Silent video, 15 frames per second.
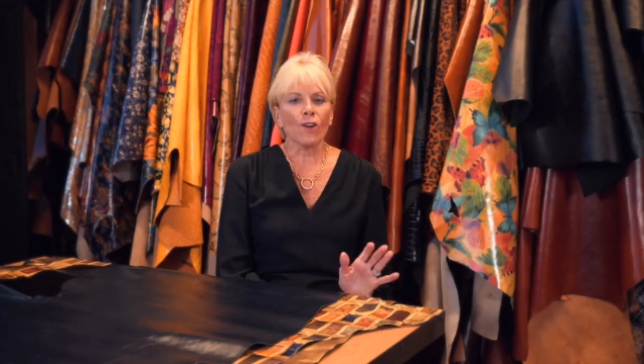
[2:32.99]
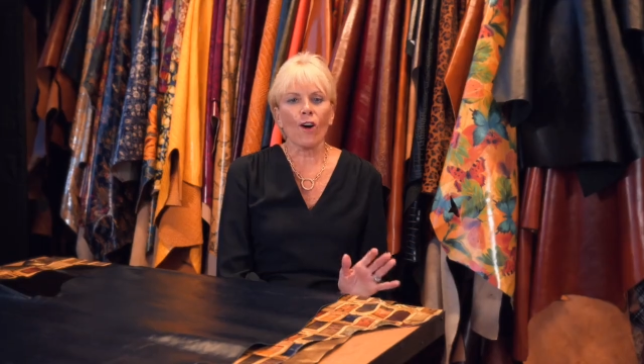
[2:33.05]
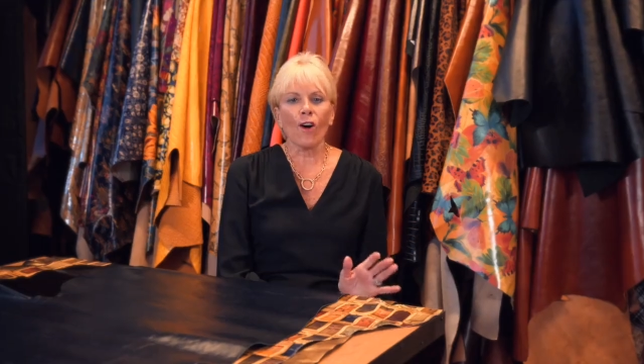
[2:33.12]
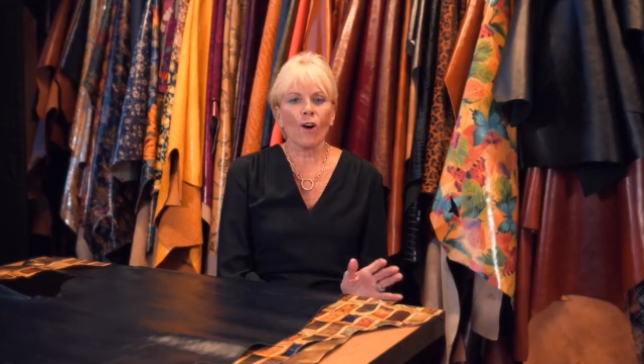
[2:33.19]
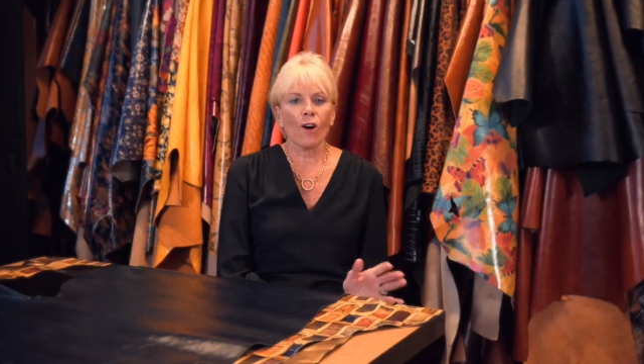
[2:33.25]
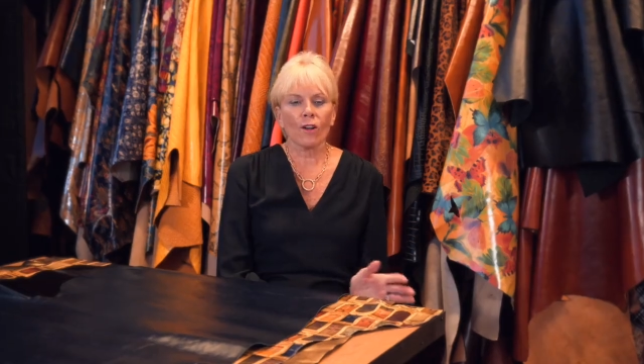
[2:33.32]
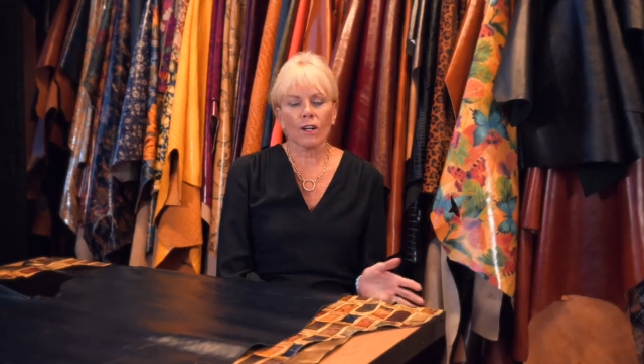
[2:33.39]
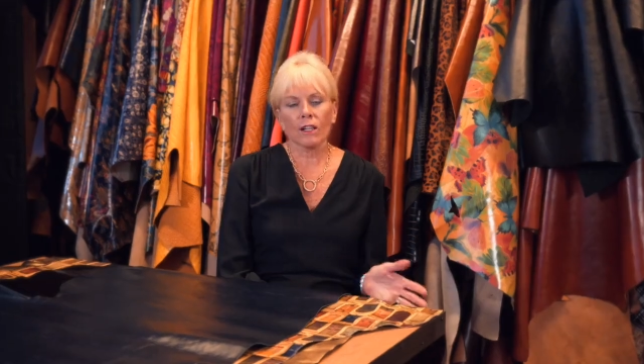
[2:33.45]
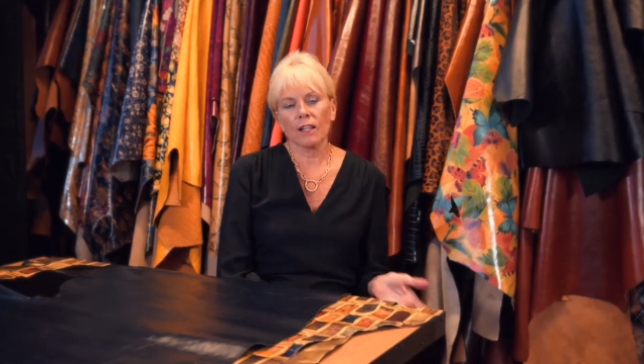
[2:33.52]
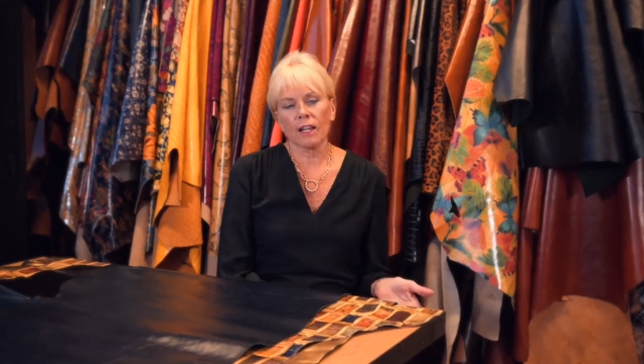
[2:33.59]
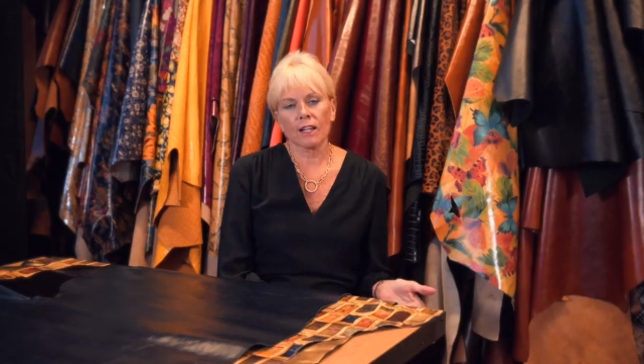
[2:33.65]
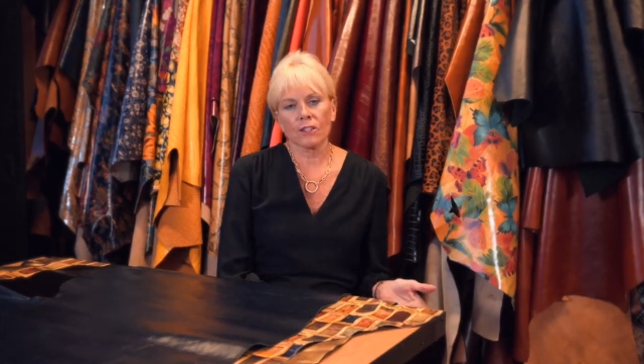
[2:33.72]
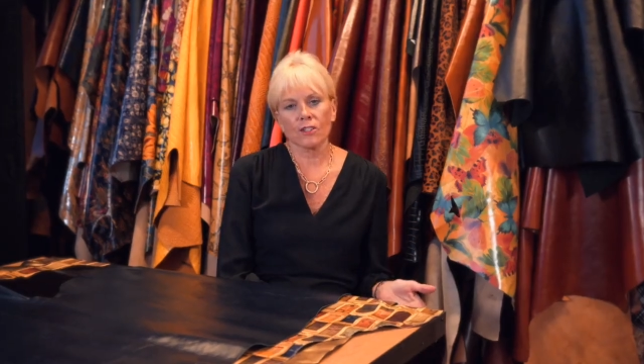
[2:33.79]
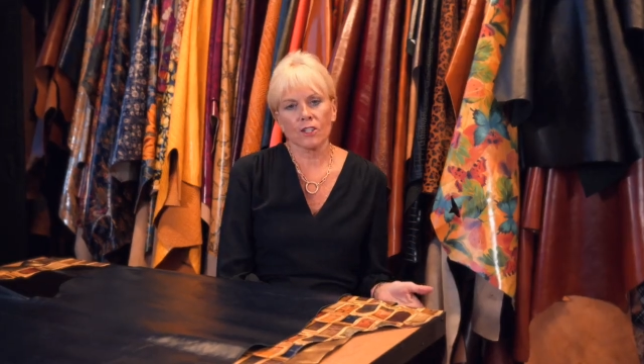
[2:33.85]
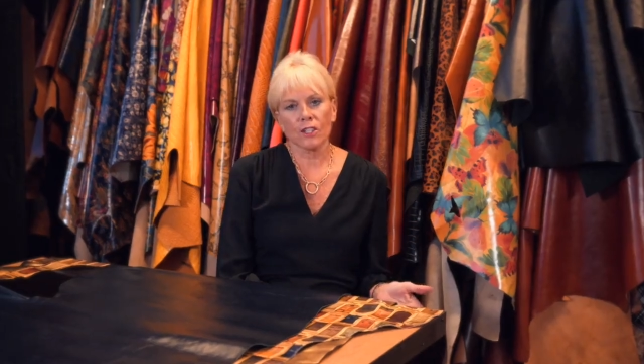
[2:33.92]
fall
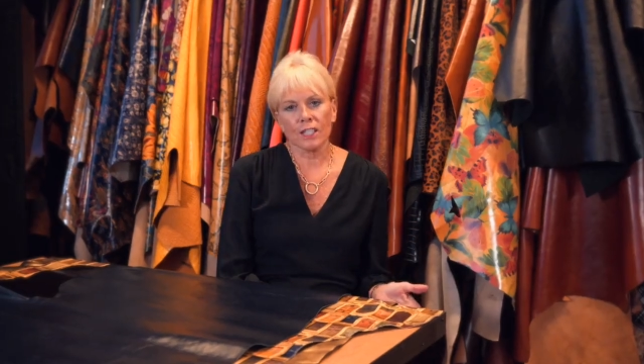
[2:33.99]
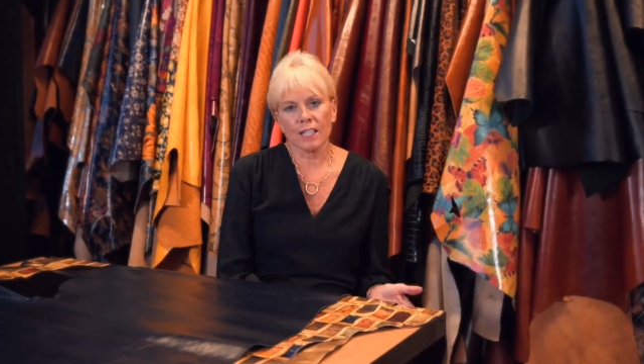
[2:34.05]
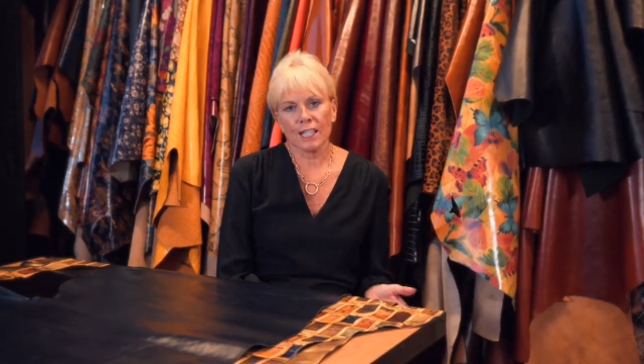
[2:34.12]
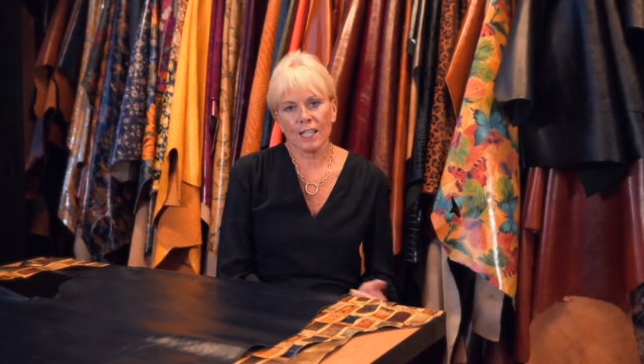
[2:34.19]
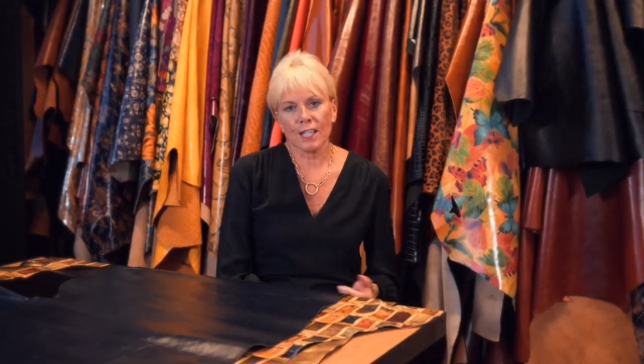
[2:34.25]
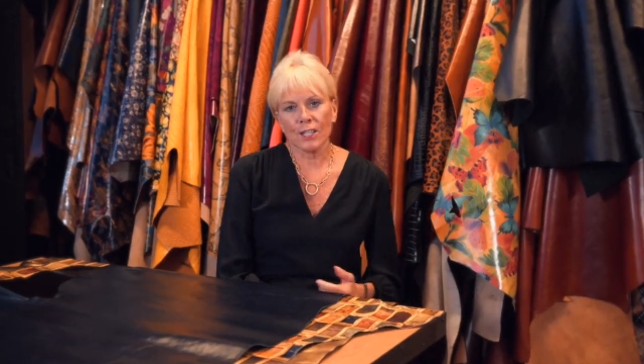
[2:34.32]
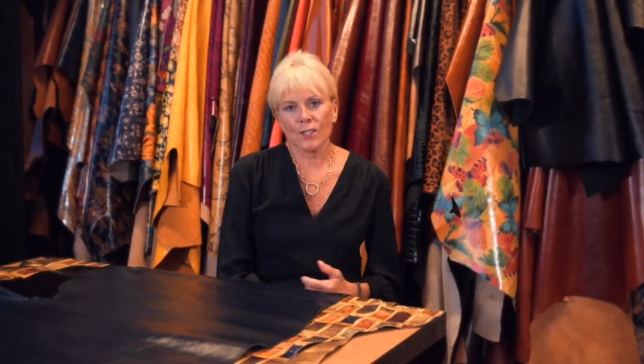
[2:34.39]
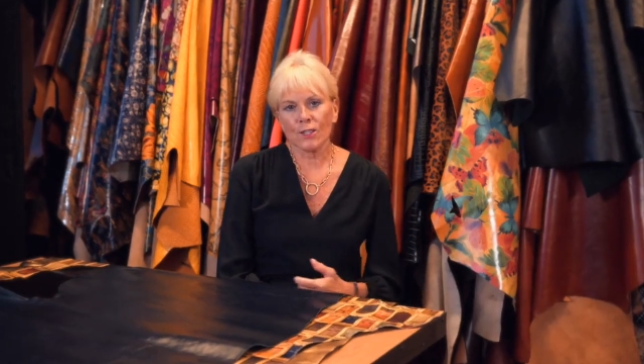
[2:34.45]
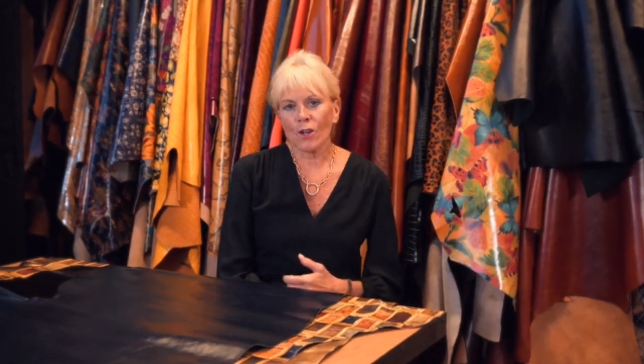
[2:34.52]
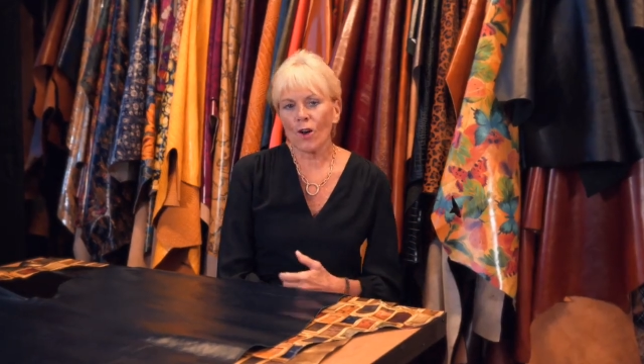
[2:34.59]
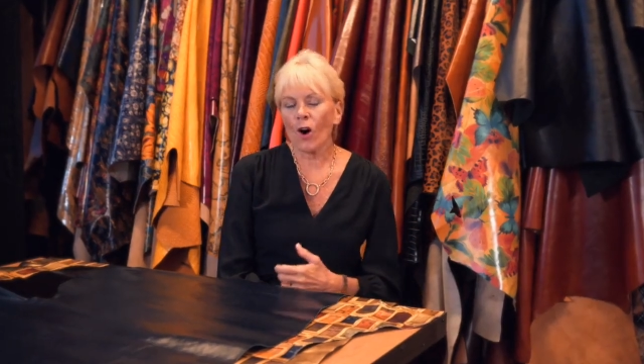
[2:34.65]
collection is